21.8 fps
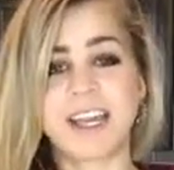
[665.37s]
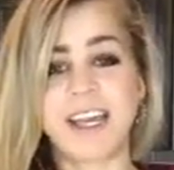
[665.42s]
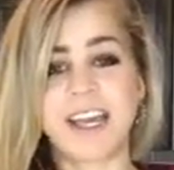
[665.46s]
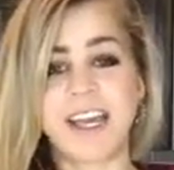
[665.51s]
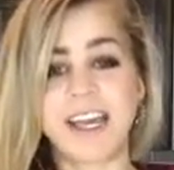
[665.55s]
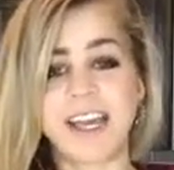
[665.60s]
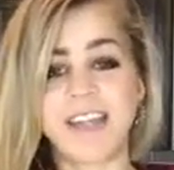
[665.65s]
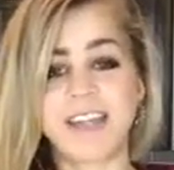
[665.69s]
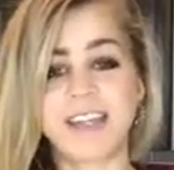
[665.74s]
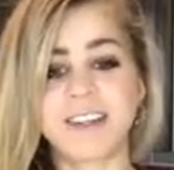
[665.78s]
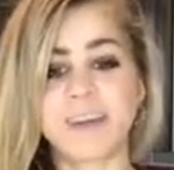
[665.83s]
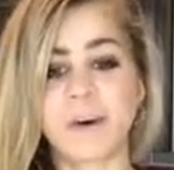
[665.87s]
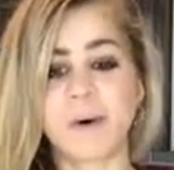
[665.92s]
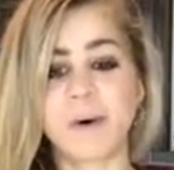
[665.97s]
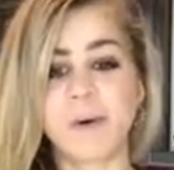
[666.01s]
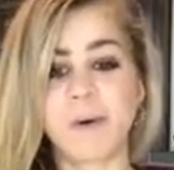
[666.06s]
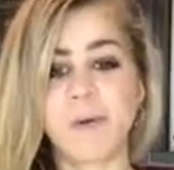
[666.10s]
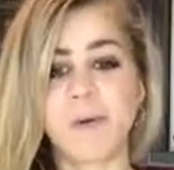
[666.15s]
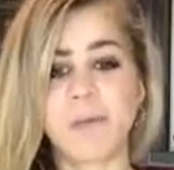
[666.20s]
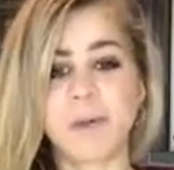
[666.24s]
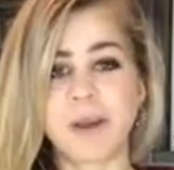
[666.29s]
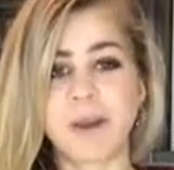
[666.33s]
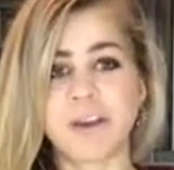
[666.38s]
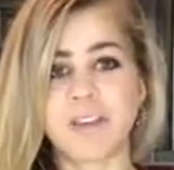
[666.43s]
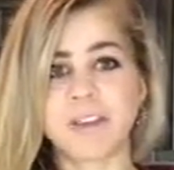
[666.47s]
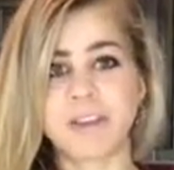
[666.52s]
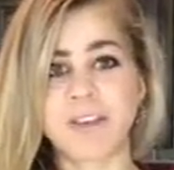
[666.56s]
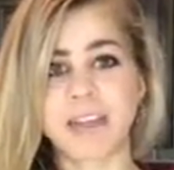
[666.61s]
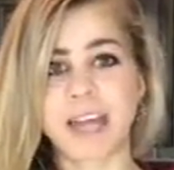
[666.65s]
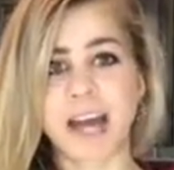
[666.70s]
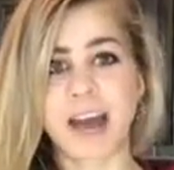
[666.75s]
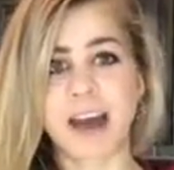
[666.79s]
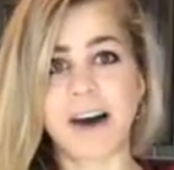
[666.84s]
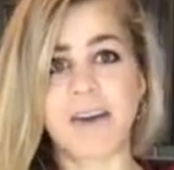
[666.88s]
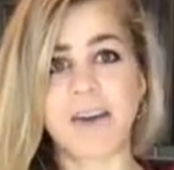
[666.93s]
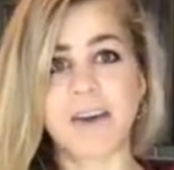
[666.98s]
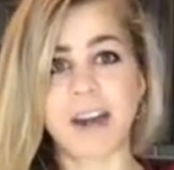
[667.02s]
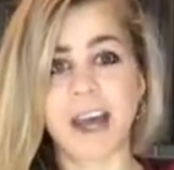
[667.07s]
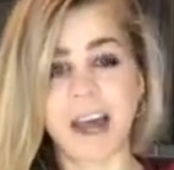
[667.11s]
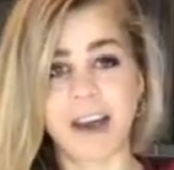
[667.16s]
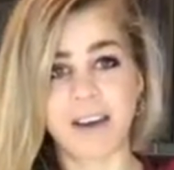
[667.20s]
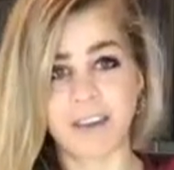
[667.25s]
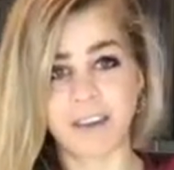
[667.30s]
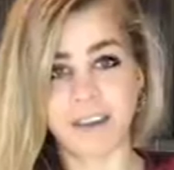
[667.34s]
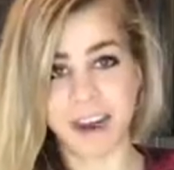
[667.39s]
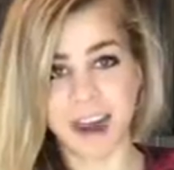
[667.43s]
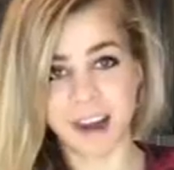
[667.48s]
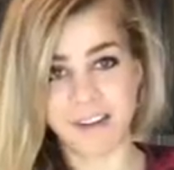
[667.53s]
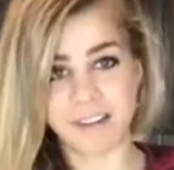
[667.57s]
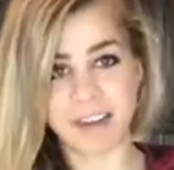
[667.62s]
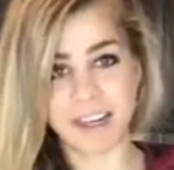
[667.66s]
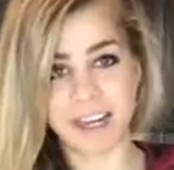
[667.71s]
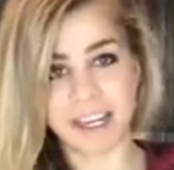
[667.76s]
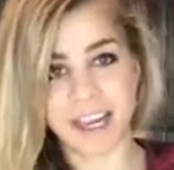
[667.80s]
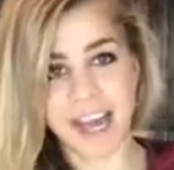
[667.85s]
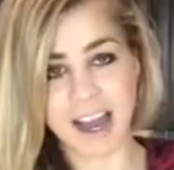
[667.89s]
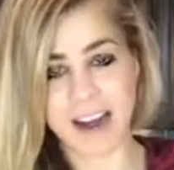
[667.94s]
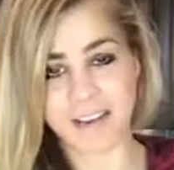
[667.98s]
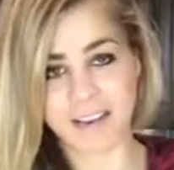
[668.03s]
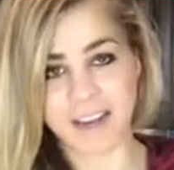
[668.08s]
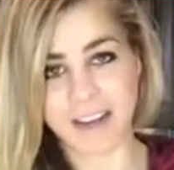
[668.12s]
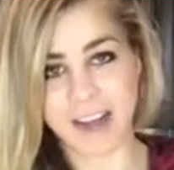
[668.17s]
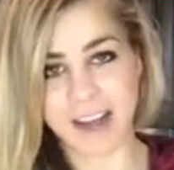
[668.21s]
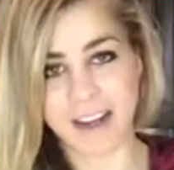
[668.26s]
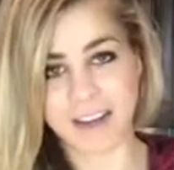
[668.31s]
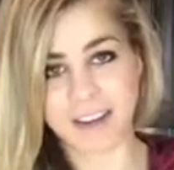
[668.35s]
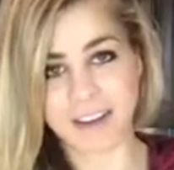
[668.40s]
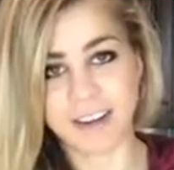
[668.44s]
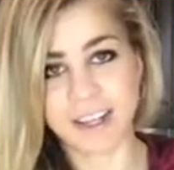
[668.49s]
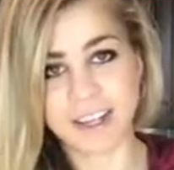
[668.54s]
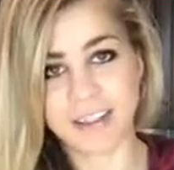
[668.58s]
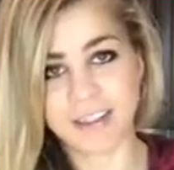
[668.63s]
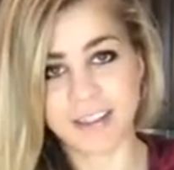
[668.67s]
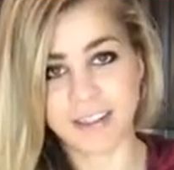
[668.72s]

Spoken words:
eat whole meals without ever having to count calories,